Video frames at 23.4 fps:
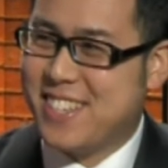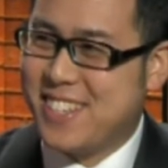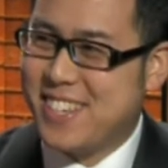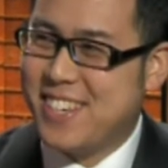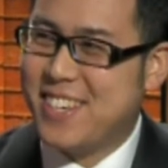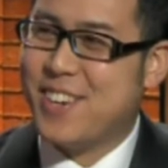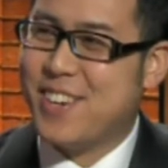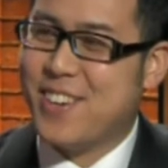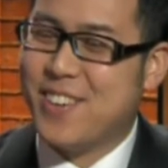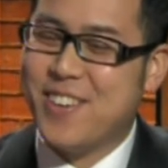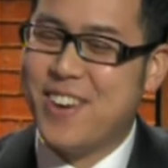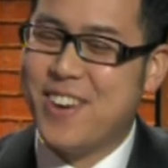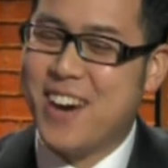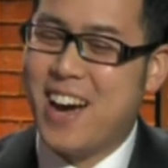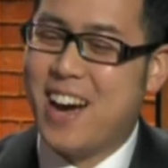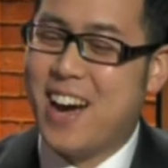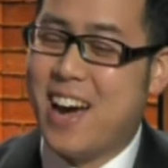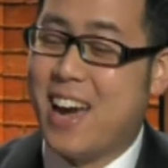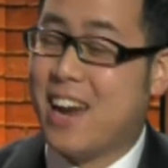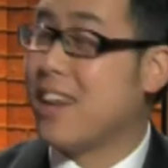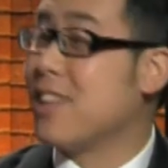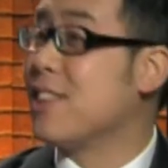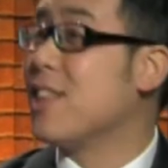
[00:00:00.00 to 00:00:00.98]
too,
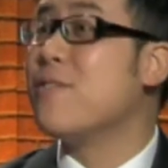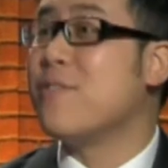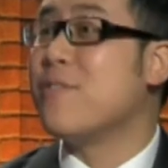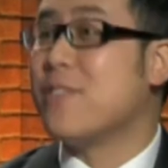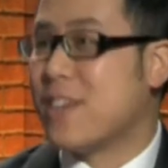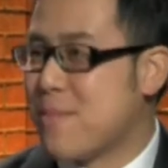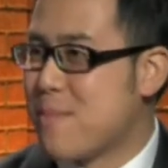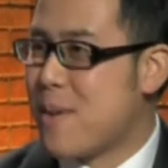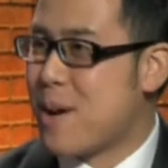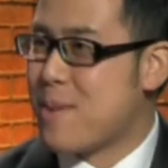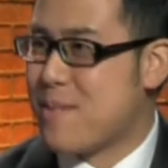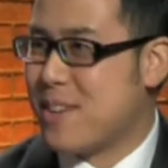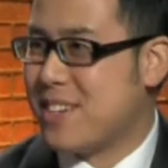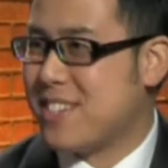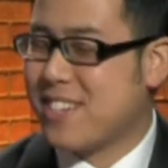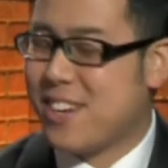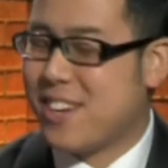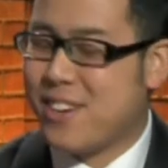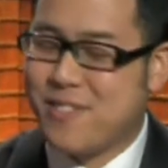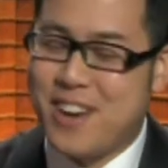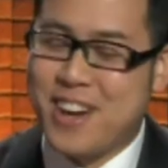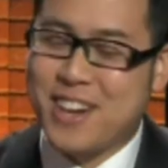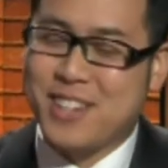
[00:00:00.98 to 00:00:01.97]
and I love it about
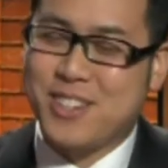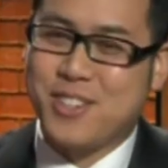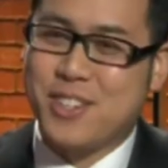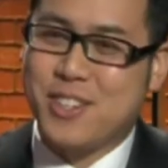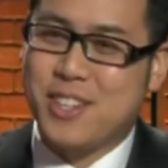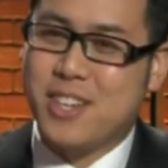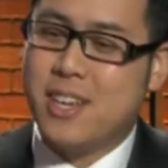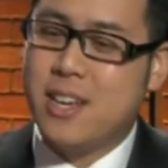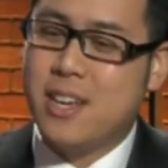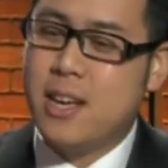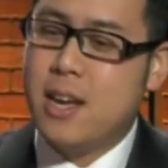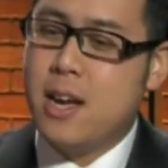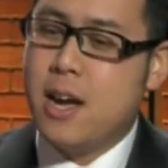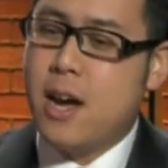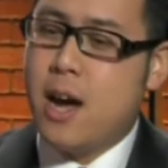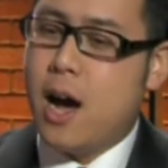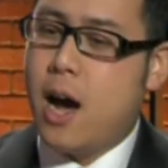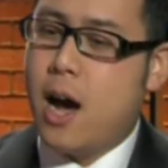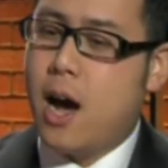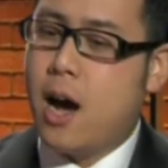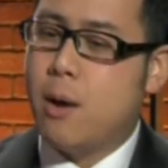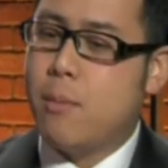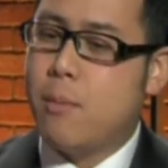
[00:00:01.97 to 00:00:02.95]
myself actually.
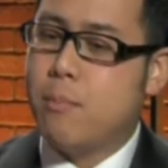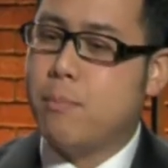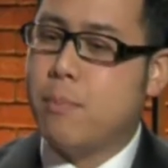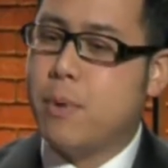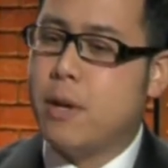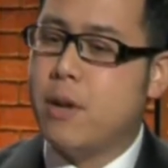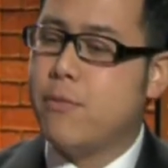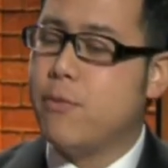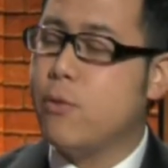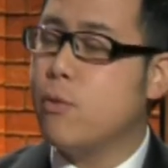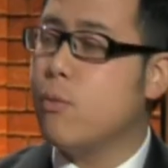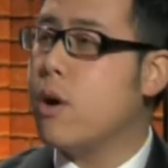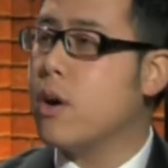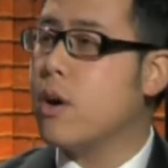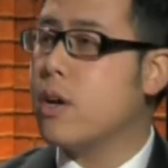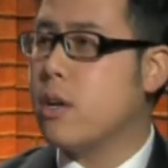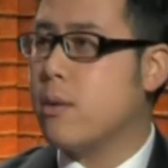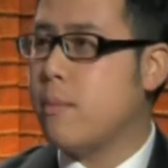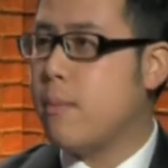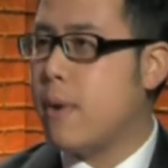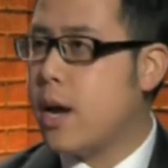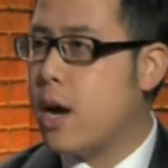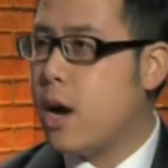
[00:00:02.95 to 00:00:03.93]
But if you walk
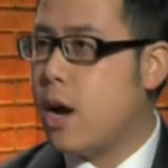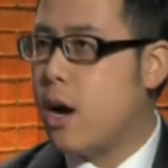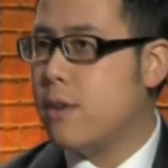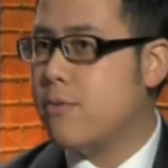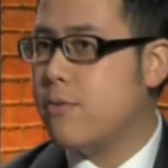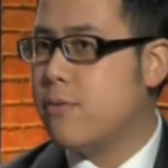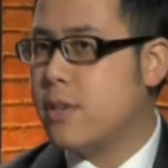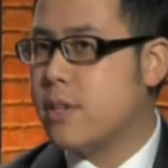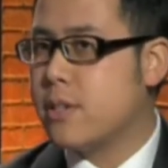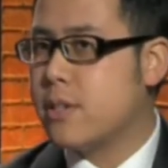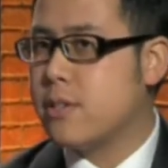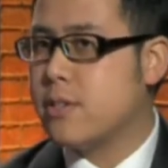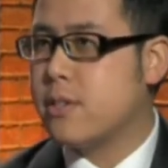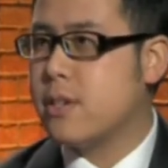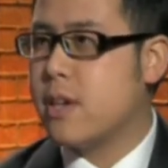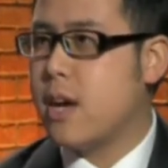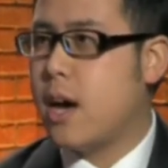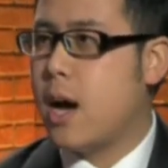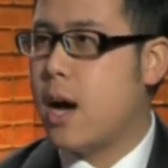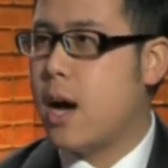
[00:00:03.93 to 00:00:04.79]
into my office,